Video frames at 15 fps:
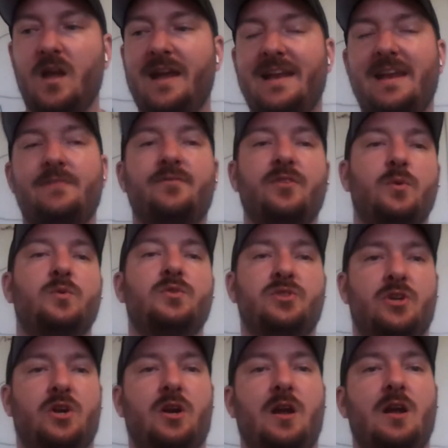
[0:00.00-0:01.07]
an
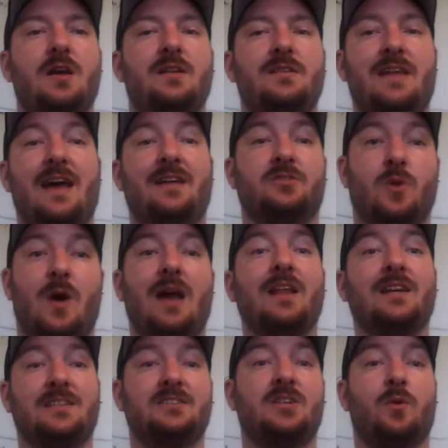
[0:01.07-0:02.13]
influencer that, so I
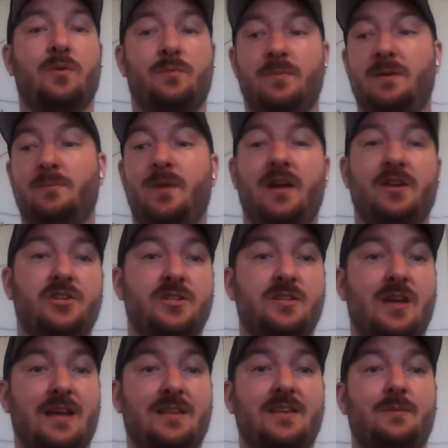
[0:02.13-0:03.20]
like to start with meme pages.
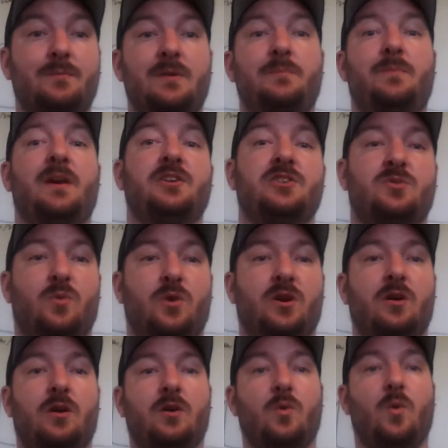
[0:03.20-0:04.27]
I think meme pages
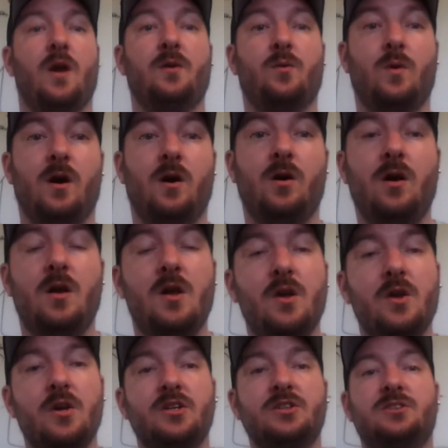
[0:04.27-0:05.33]
work quite well.
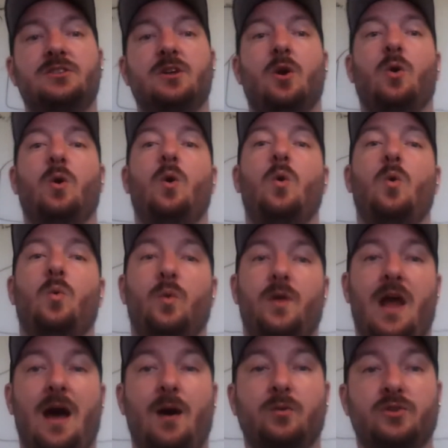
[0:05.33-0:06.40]
So
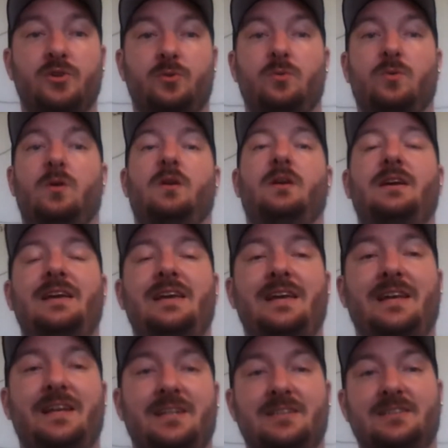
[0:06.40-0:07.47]
what I'll do
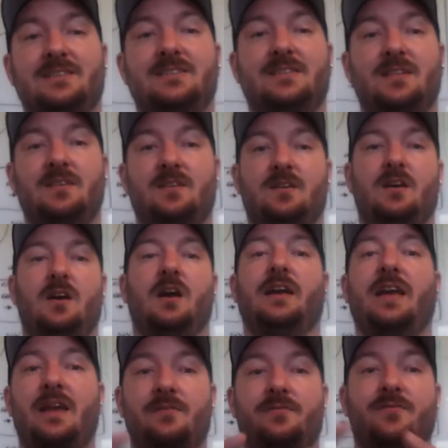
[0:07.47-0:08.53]
is,
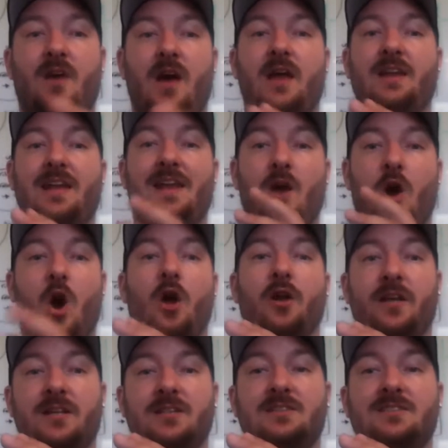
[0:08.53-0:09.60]
again, find an
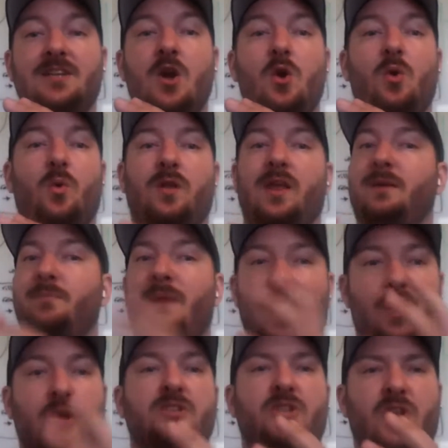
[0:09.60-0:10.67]
audience where like
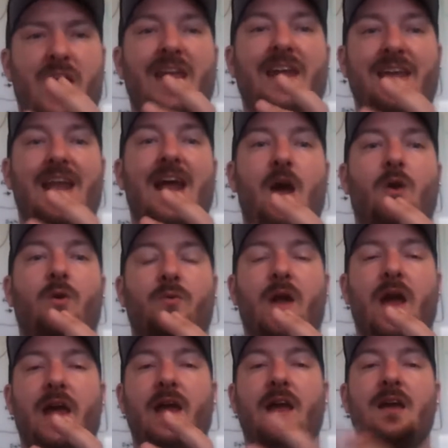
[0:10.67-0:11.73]
parents are hanging out,
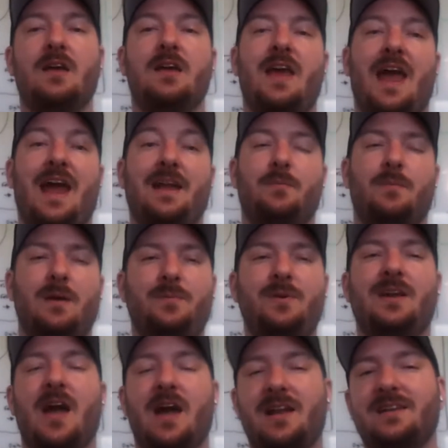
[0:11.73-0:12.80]
right? And it might be
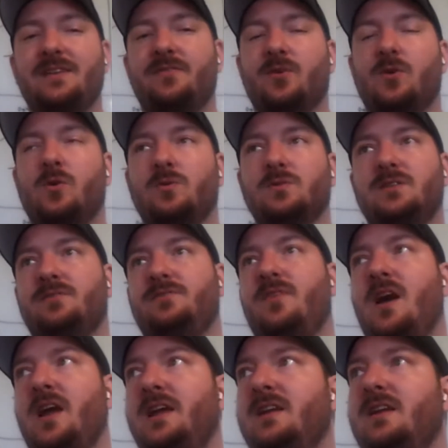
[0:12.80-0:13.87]
kind of difficult to
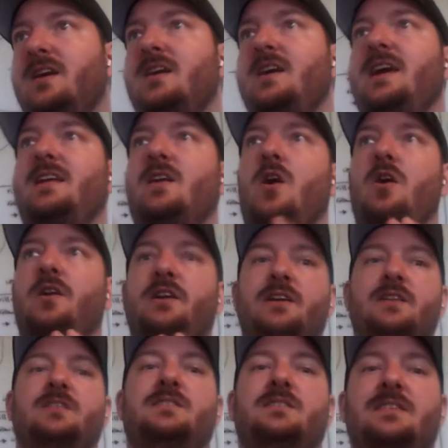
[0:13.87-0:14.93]
find an
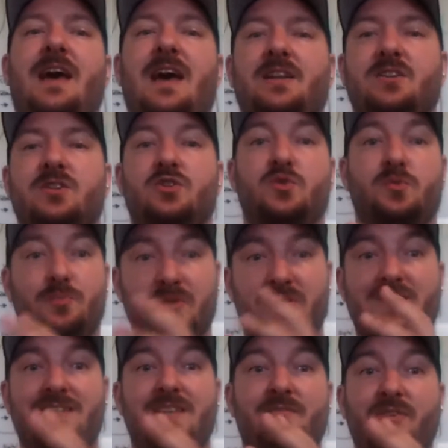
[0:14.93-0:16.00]
audience that's
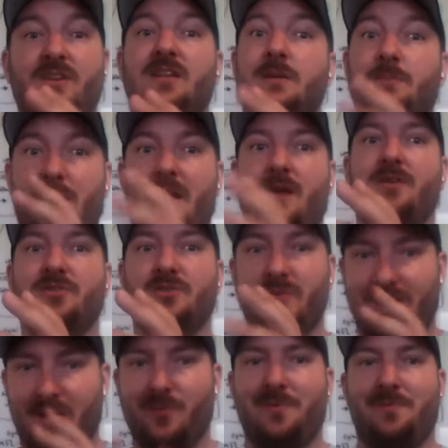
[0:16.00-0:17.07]
specifically parents who
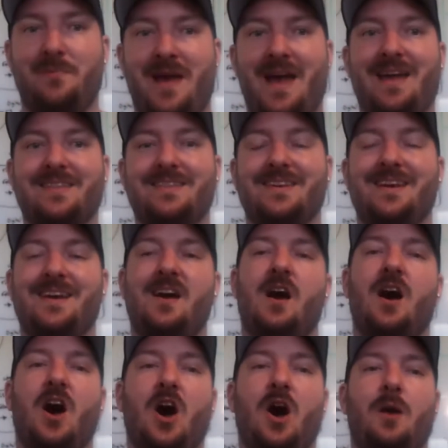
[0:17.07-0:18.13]
need help with math,
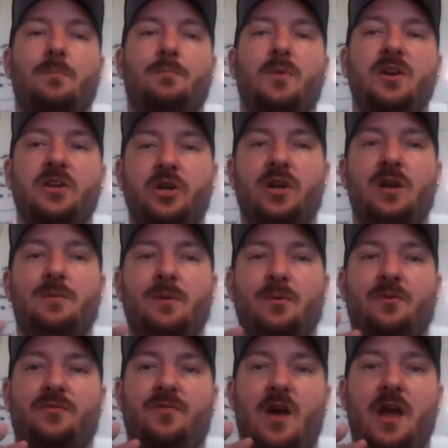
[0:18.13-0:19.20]
but you're going to be
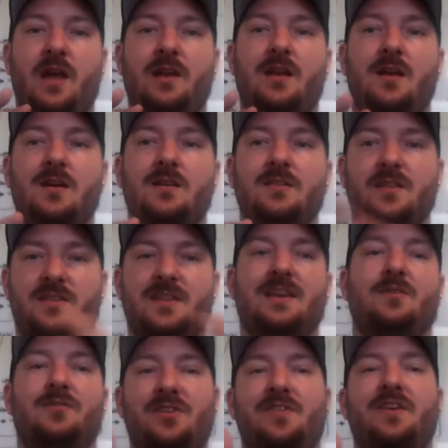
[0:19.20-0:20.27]
able to find the
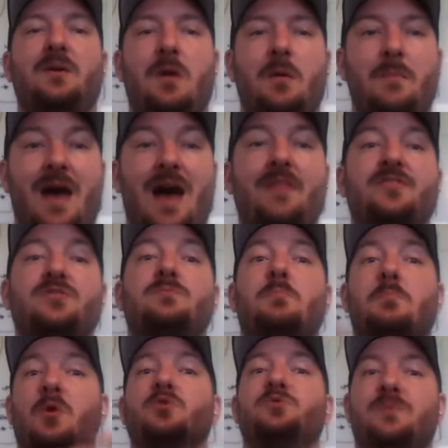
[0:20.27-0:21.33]
thing about math is
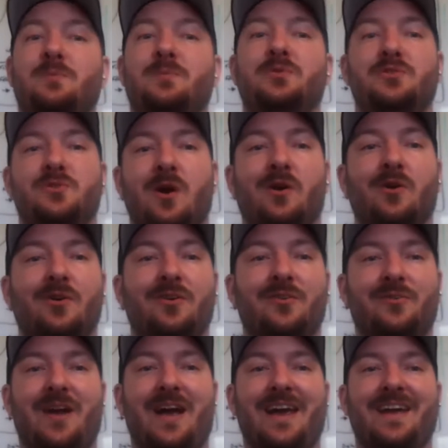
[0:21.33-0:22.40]
most people struggle,
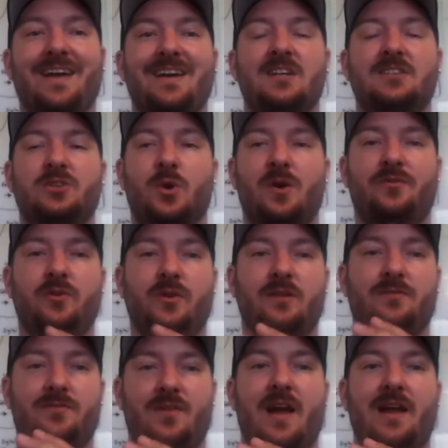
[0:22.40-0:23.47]
right? So if you
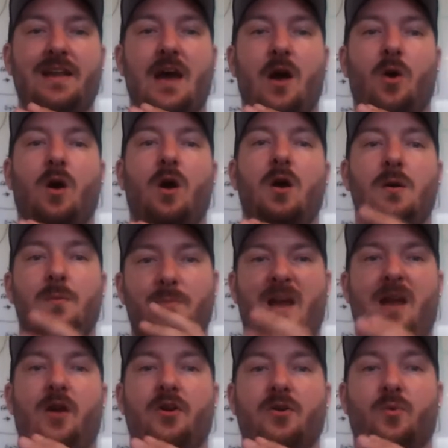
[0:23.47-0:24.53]
can find out
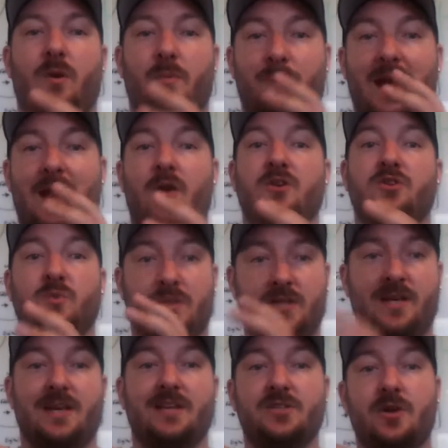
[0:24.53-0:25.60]
where parents with
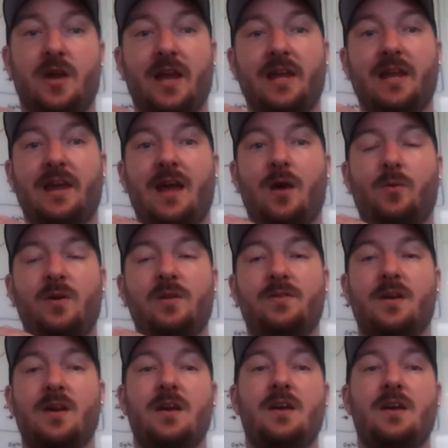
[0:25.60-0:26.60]
kids are hanging out with,